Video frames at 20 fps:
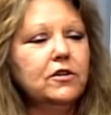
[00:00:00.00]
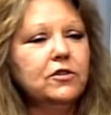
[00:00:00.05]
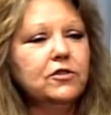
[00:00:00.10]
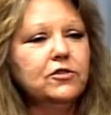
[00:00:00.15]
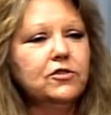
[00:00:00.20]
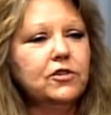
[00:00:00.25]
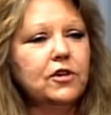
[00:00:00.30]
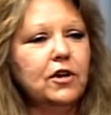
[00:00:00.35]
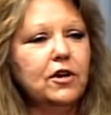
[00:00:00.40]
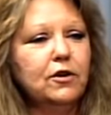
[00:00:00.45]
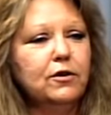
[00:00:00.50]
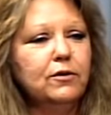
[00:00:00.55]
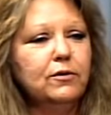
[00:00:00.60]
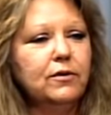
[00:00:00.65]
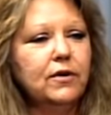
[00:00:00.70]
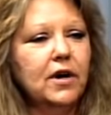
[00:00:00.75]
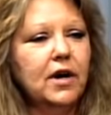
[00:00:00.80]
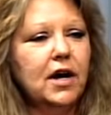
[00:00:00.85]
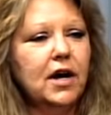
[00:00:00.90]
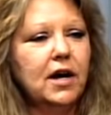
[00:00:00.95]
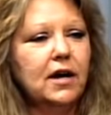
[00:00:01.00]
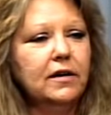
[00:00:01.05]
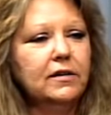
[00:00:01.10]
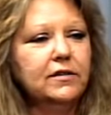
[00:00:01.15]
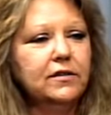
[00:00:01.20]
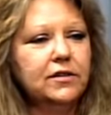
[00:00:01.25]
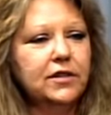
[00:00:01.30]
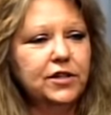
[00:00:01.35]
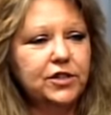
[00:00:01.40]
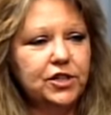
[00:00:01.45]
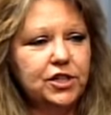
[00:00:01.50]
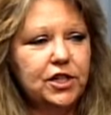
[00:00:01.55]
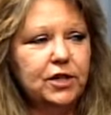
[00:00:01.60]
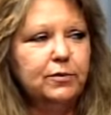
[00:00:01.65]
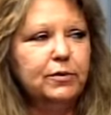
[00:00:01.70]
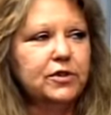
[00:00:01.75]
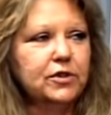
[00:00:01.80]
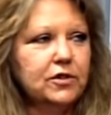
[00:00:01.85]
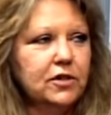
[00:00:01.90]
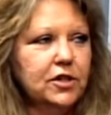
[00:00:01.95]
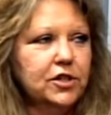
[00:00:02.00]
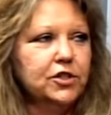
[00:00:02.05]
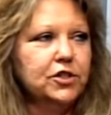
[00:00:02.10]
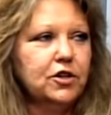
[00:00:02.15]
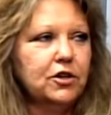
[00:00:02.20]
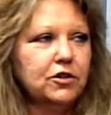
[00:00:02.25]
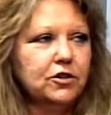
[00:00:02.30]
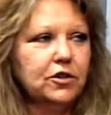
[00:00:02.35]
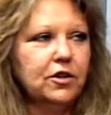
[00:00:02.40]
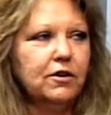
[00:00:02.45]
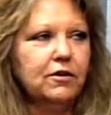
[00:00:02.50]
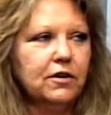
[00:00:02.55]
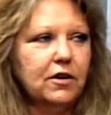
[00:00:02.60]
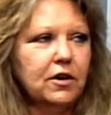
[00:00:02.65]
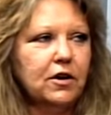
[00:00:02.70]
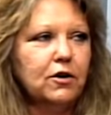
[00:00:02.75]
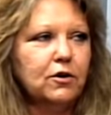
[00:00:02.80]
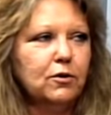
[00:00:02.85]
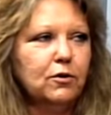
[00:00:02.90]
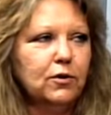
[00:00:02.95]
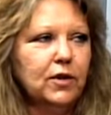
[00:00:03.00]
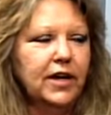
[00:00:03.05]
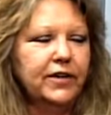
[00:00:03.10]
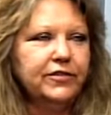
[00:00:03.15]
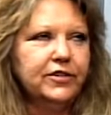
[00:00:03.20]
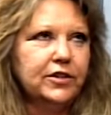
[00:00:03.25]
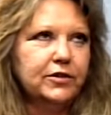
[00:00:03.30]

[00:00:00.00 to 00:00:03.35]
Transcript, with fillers: So uh, she was a churchgoer her whole life.